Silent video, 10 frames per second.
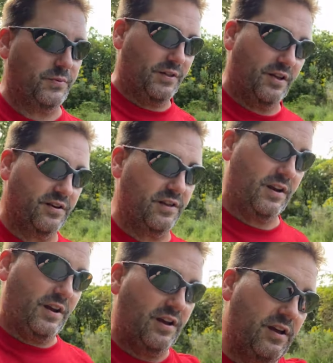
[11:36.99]
the end of the
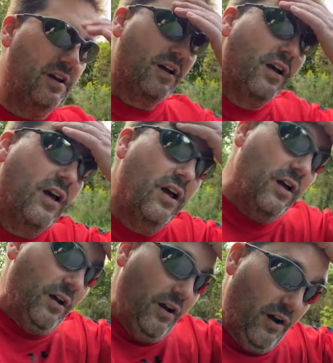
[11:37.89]
day.
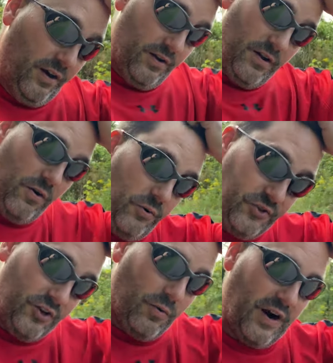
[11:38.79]
I don't know, we'll see
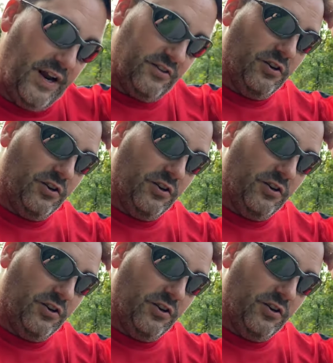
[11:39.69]
where I get to.